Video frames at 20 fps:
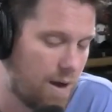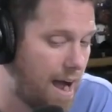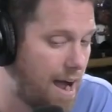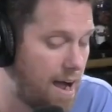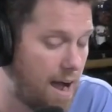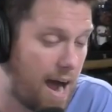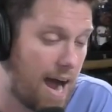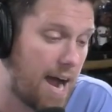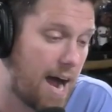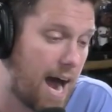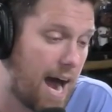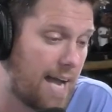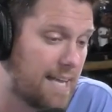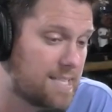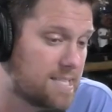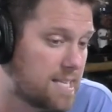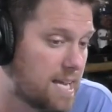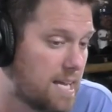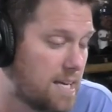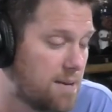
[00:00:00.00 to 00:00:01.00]
I, I, I
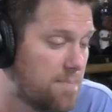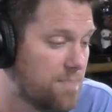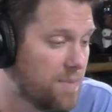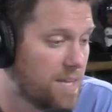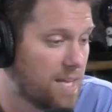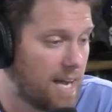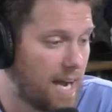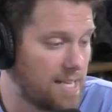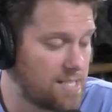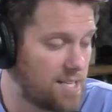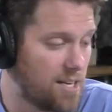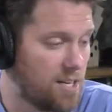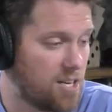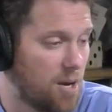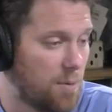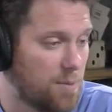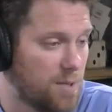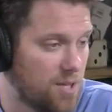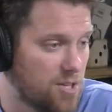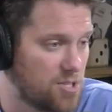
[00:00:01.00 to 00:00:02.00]
said I said a
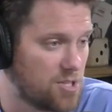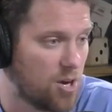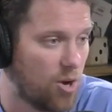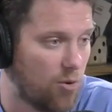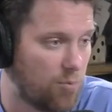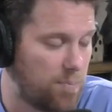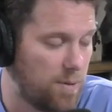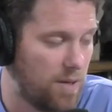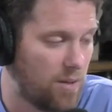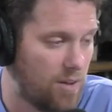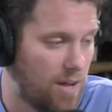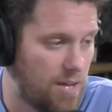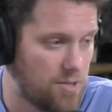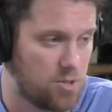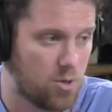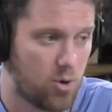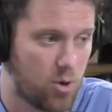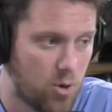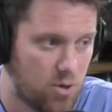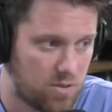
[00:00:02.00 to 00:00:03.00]
couple years ago if Pete
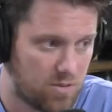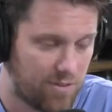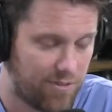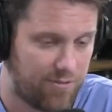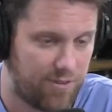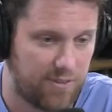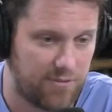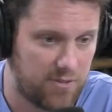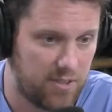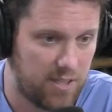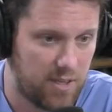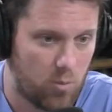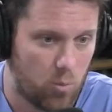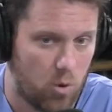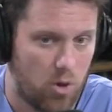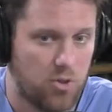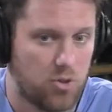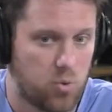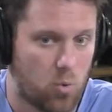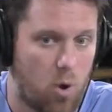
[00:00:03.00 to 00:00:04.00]
Alonso goes for 50 and
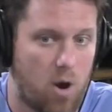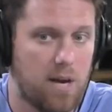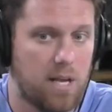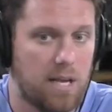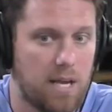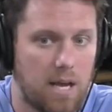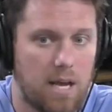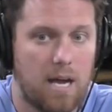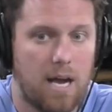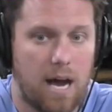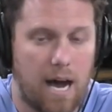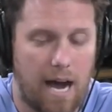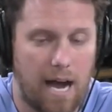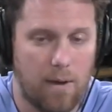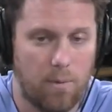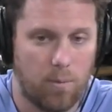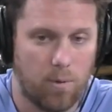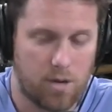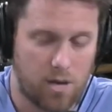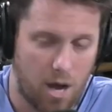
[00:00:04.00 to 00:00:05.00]
120, I
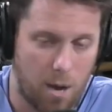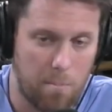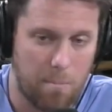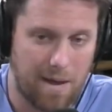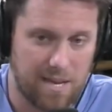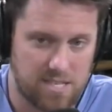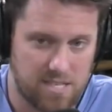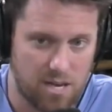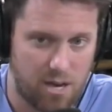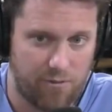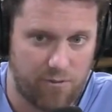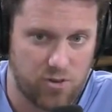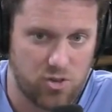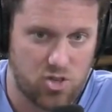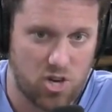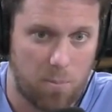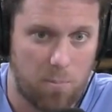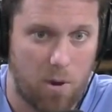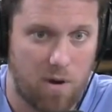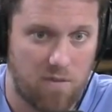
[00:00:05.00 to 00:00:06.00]
will come myself and
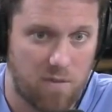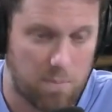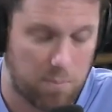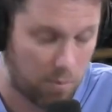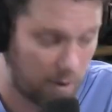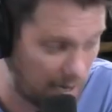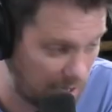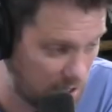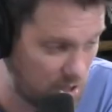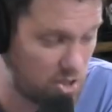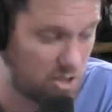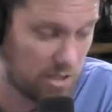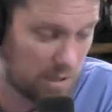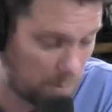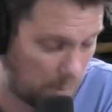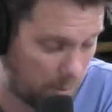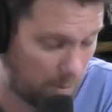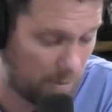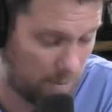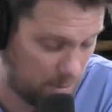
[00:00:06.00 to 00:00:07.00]
jump off a bridge. He,
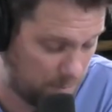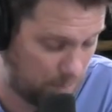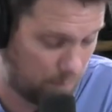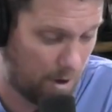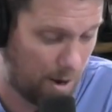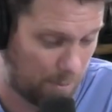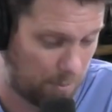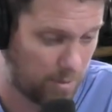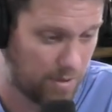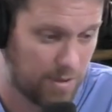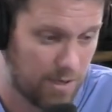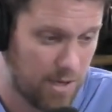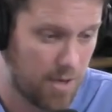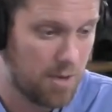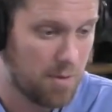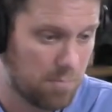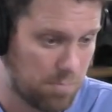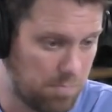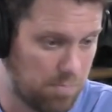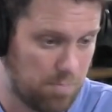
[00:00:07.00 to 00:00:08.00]
pr- he promptly
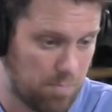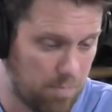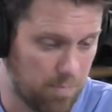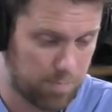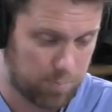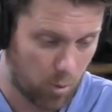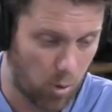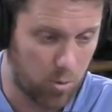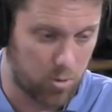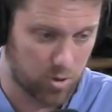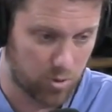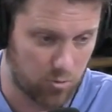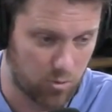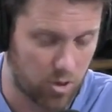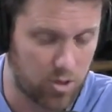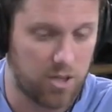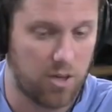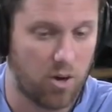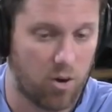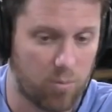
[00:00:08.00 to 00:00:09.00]
broke the
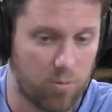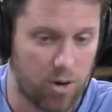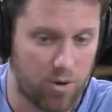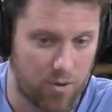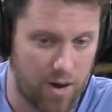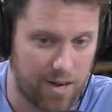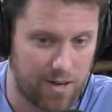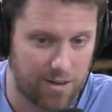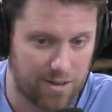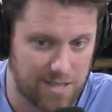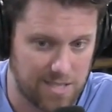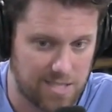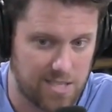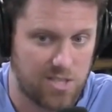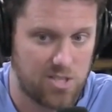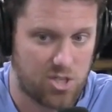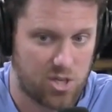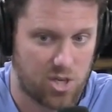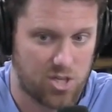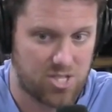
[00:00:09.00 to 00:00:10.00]
rookie home run record and
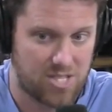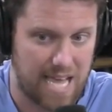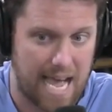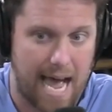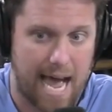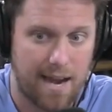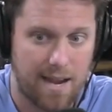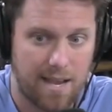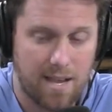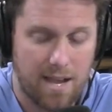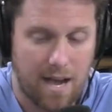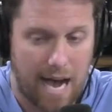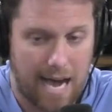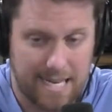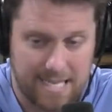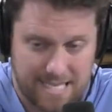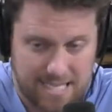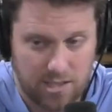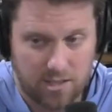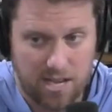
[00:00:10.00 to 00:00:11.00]
did just that.
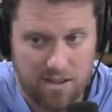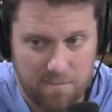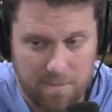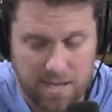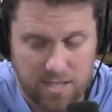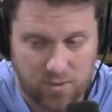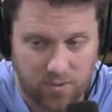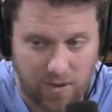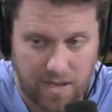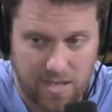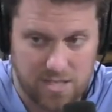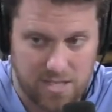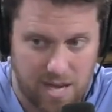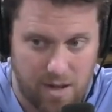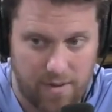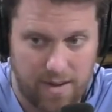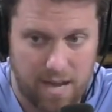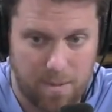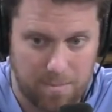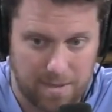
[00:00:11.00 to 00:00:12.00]
I still have Mets fans
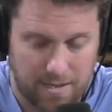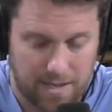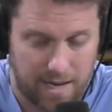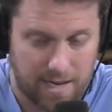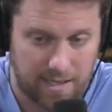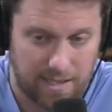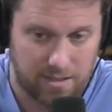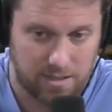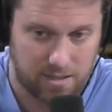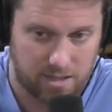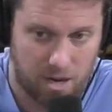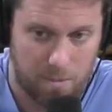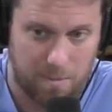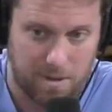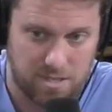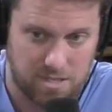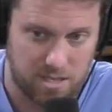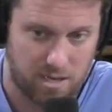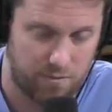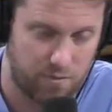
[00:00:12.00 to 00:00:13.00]
yelling at me that I need to come
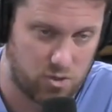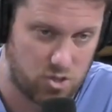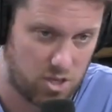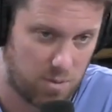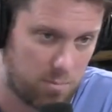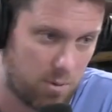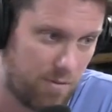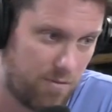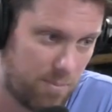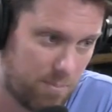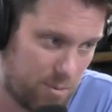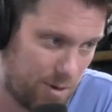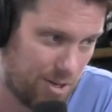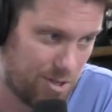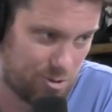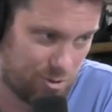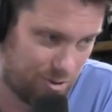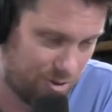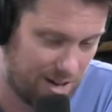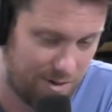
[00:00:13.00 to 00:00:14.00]
myself and jump off a
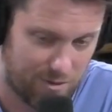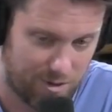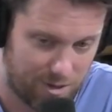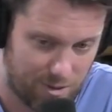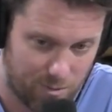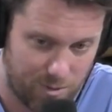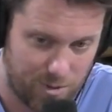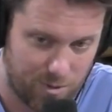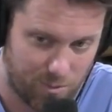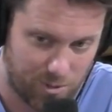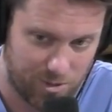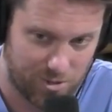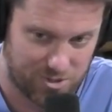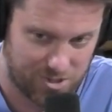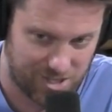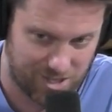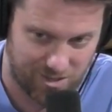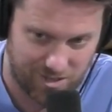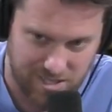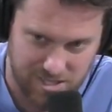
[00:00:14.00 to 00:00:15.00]
bridge or they're never going to win the World
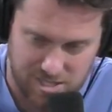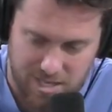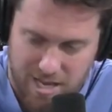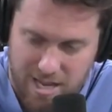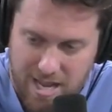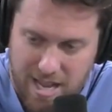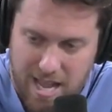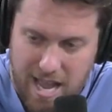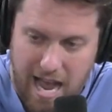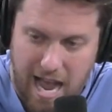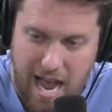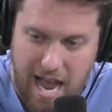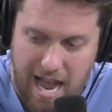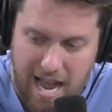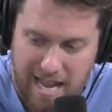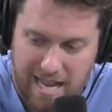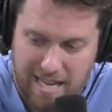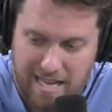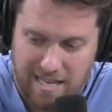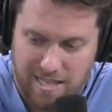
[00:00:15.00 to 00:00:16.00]
Series.
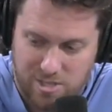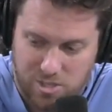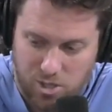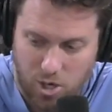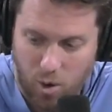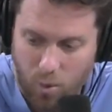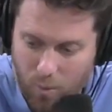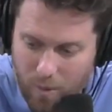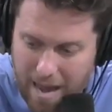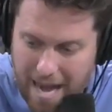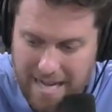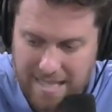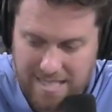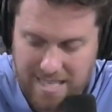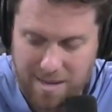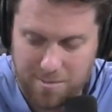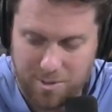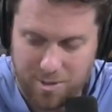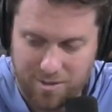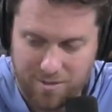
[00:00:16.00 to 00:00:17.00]
I so
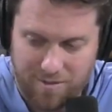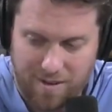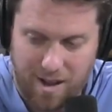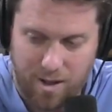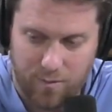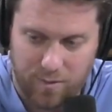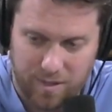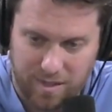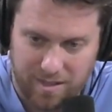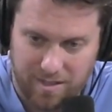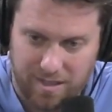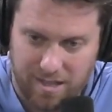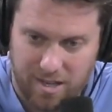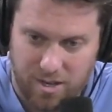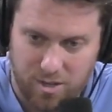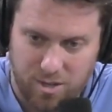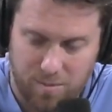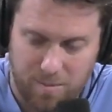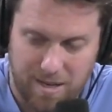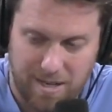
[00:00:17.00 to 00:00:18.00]
anytime you're involving, you know,
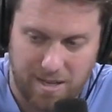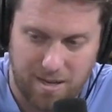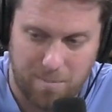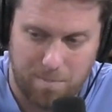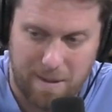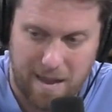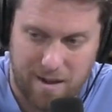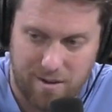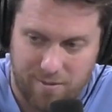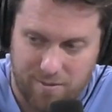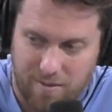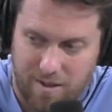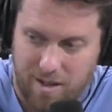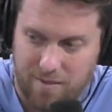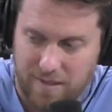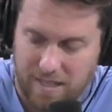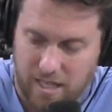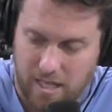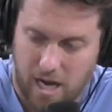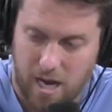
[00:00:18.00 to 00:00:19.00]
you're making a bet
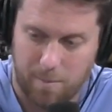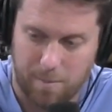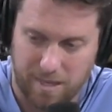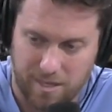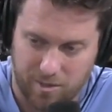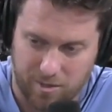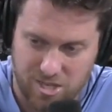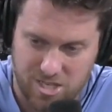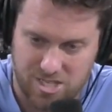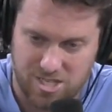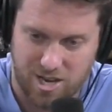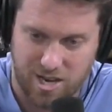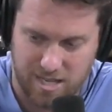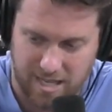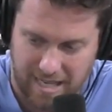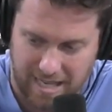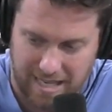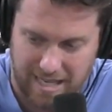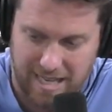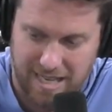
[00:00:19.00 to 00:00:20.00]
involving coming or
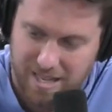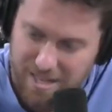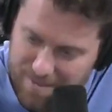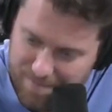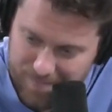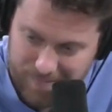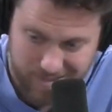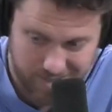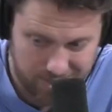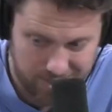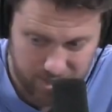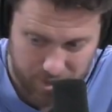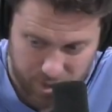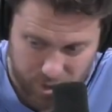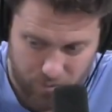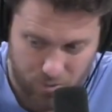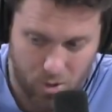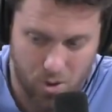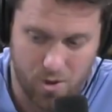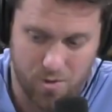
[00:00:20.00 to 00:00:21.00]
sucking, you know,
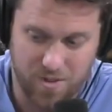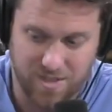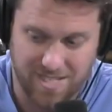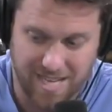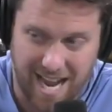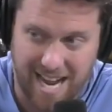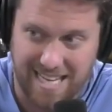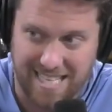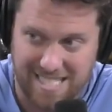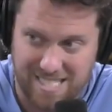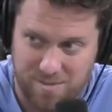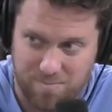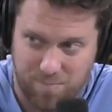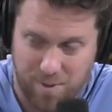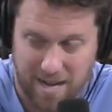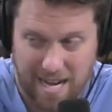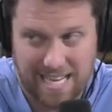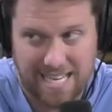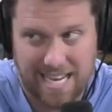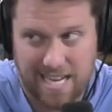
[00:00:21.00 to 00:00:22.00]
you're rolling the dice.
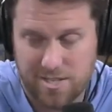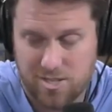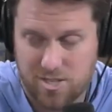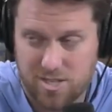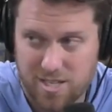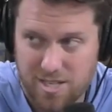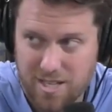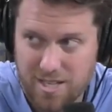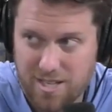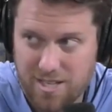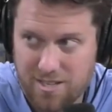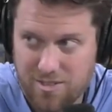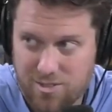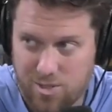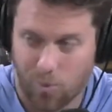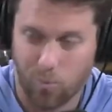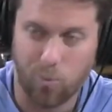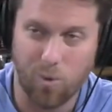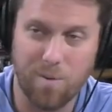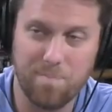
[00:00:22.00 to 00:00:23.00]
But I guess
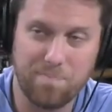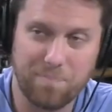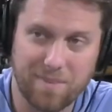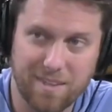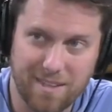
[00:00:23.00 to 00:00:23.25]
so.